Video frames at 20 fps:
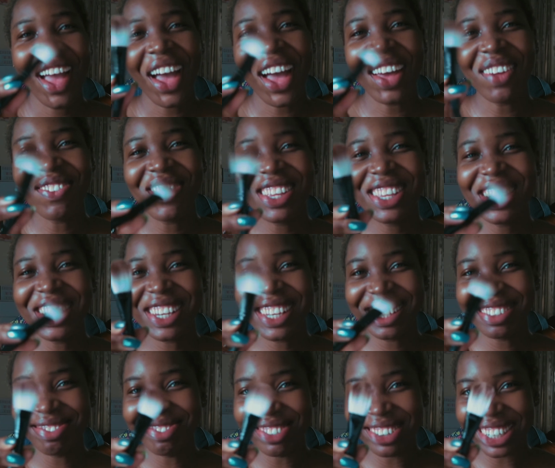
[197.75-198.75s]
I'm using
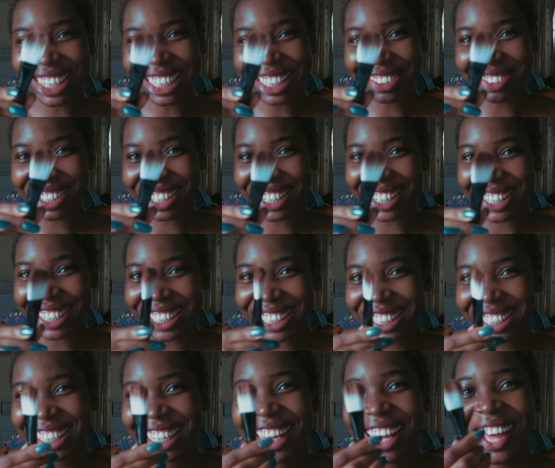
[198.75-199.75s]
this brush because
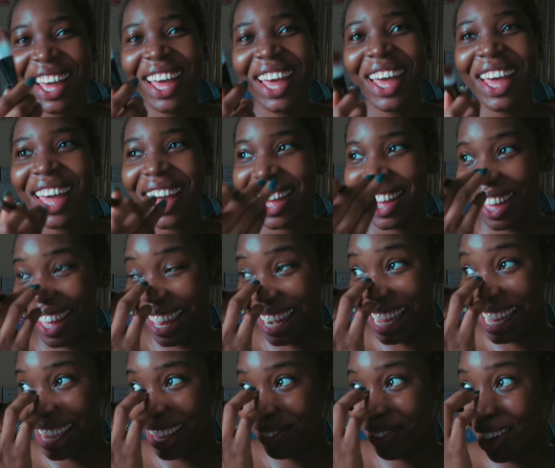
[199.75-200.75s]

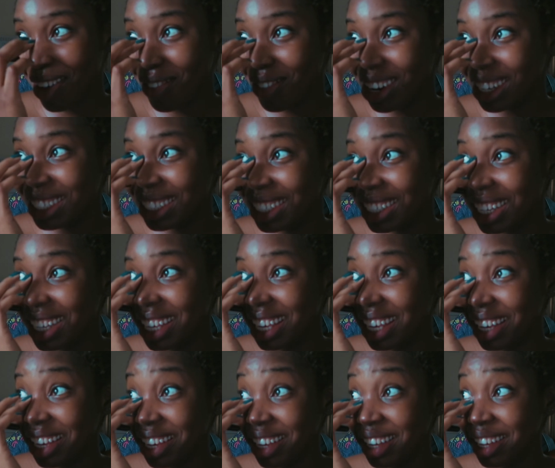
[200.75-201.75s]
anytime I watch
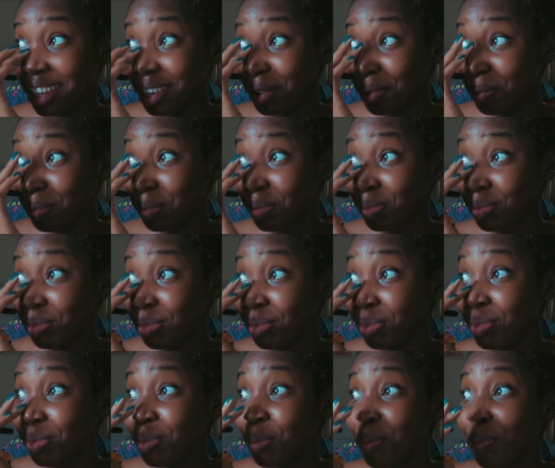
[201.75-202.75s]
Nikki,
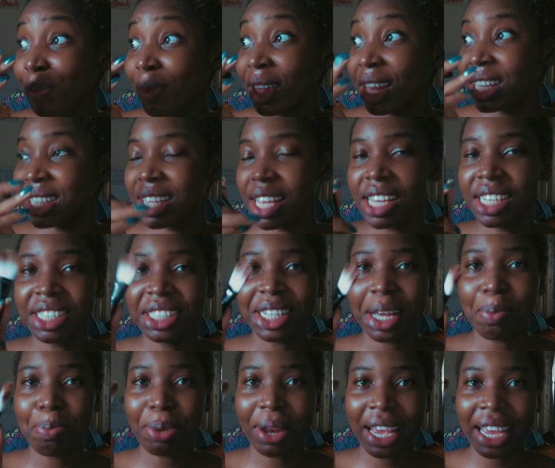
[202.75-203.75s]
she's
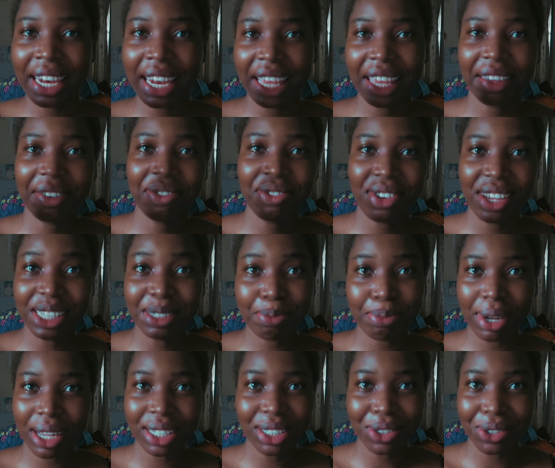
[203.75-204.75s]
applying like a face
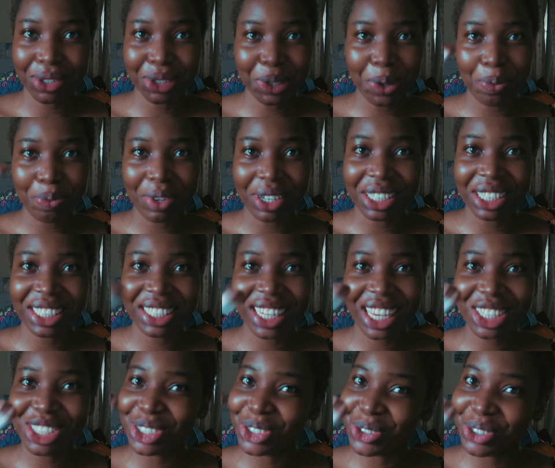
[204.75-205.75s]
mask or something, she
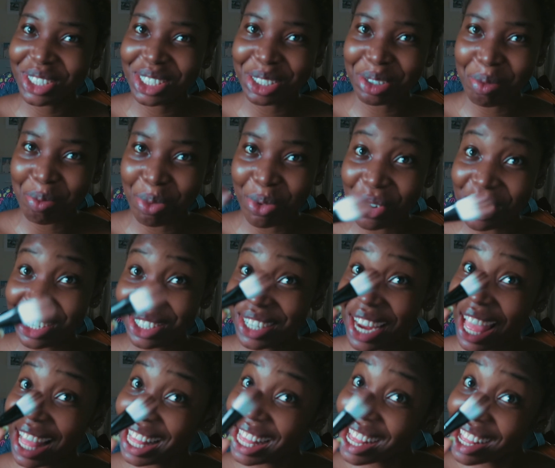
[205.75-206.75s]
says she uses a brush,
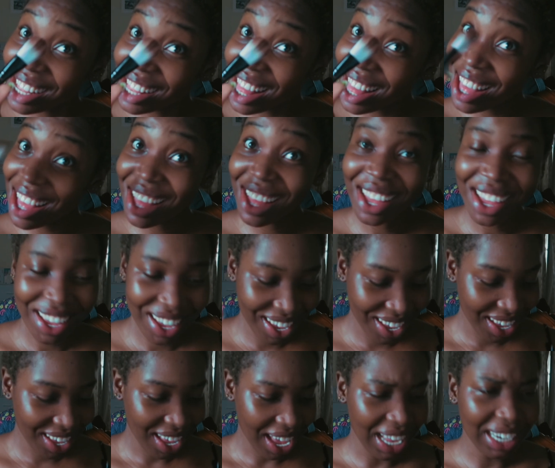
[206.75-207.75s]

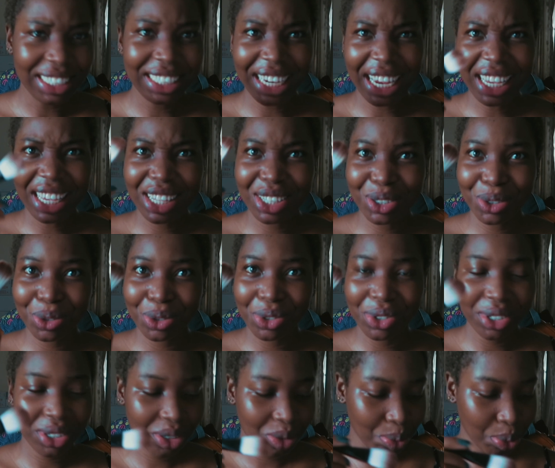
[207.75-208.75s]
and Jackie too
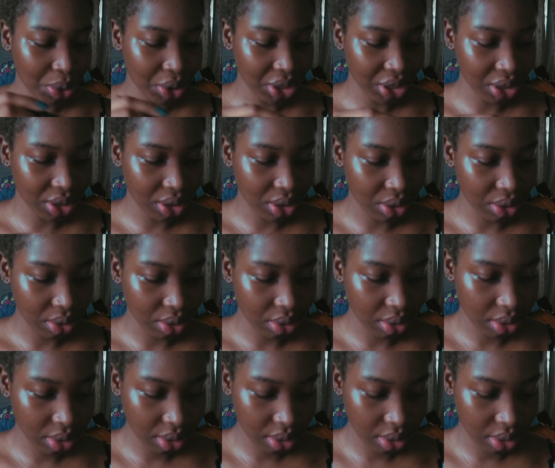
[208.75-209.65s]
uses brushes too.